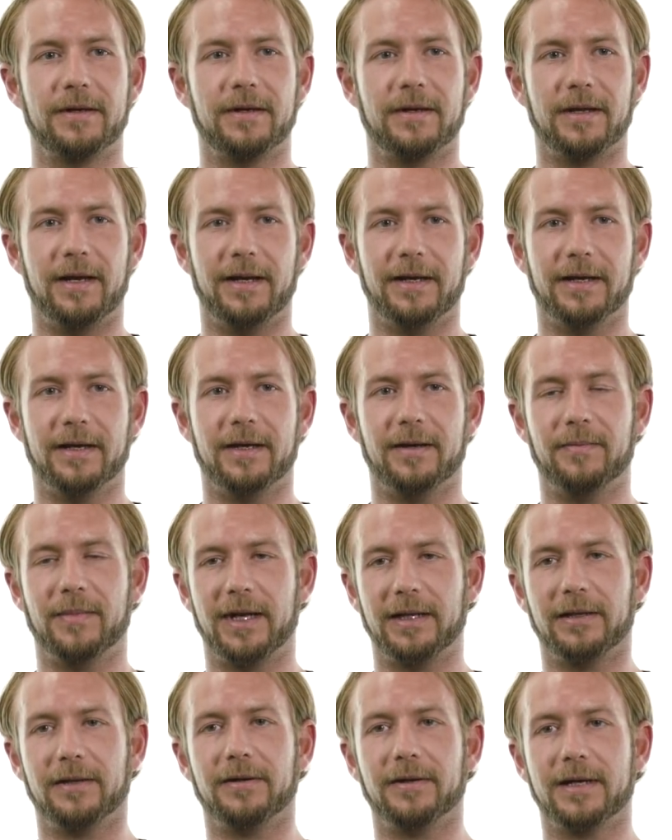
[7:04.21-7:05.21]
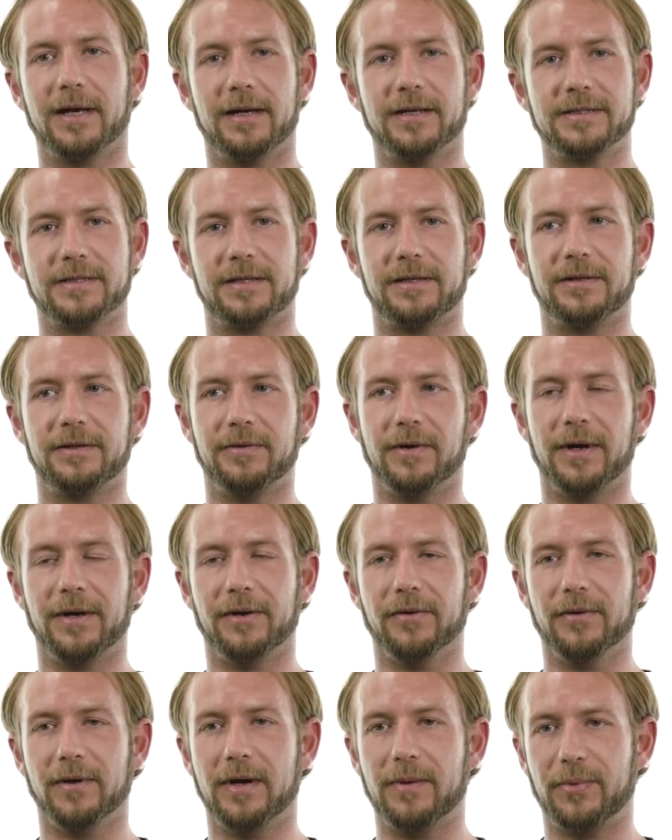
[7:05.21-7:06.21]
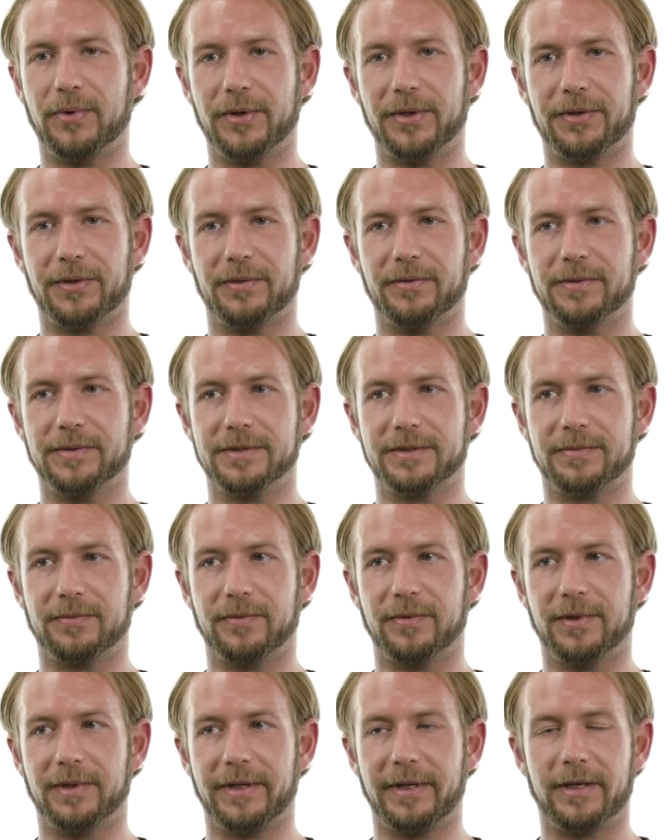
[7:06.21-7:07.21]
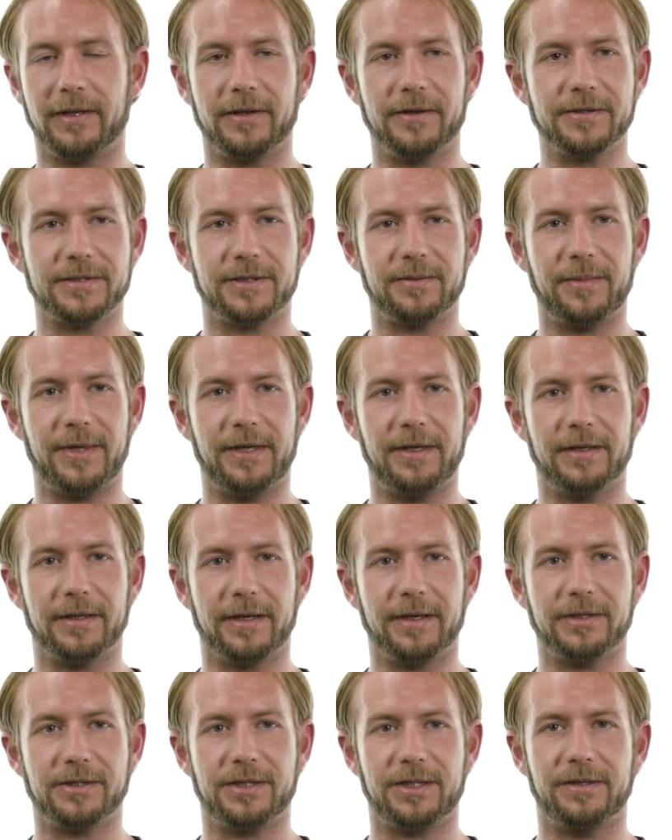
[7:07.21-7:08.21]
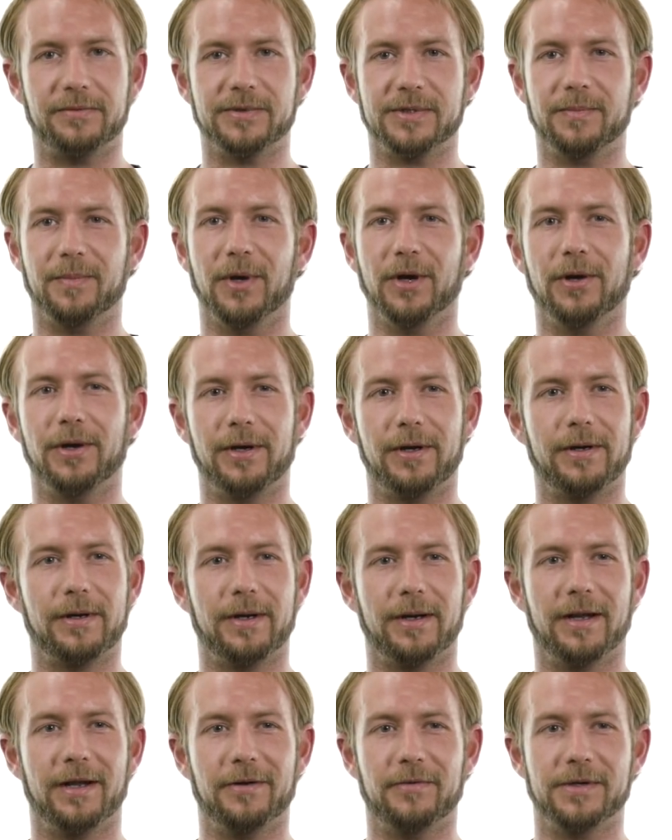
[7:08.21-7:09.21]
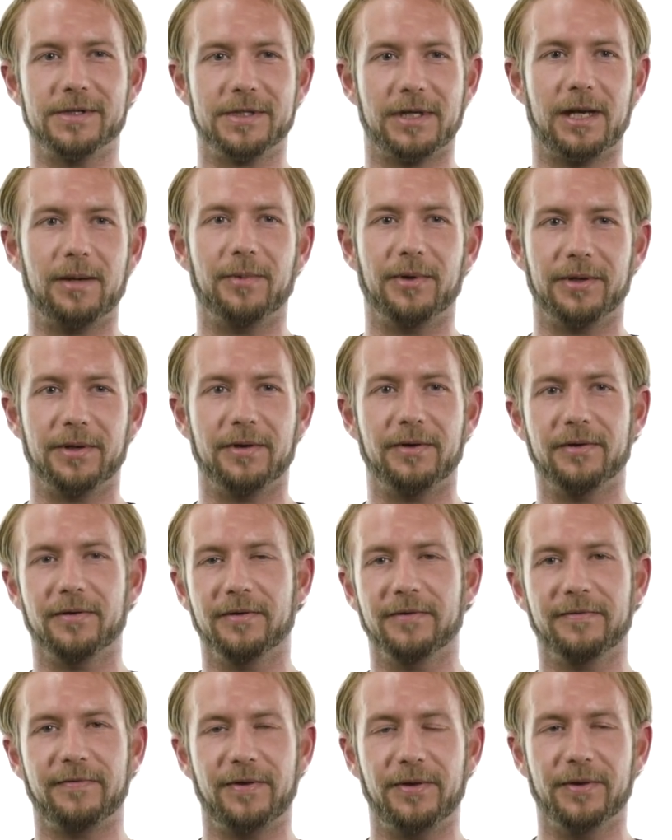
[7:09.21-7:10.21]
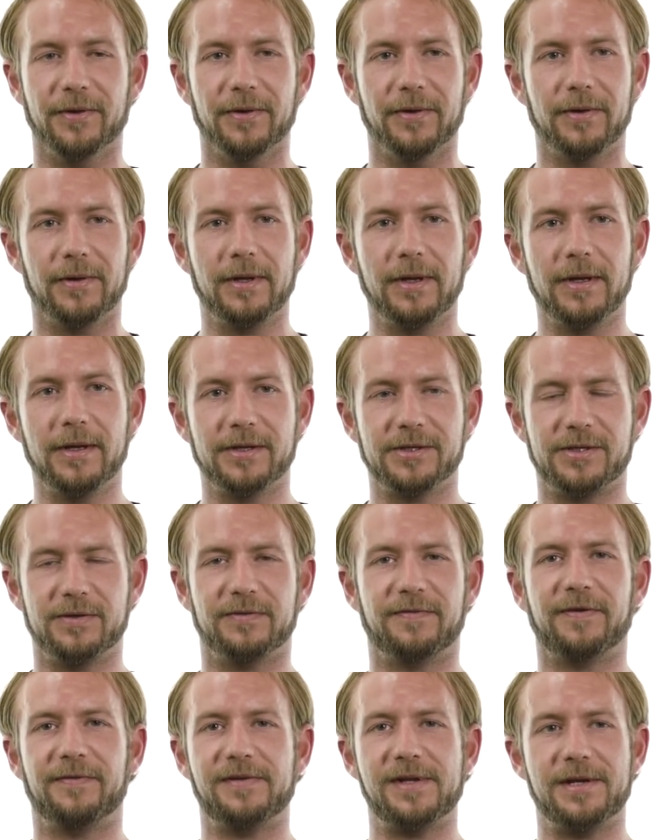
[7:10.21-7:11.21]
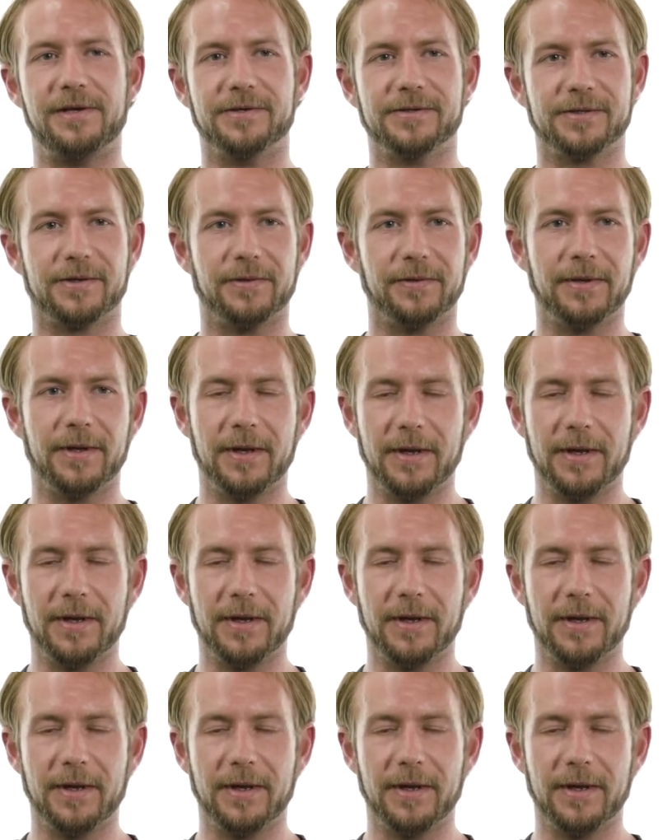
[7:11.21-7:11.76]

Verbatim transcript: Like uh, my little cousin, who I grew up with, who was really close to me, like she was murdered, and I wasn't able to go to her funeral. She was 15 years old.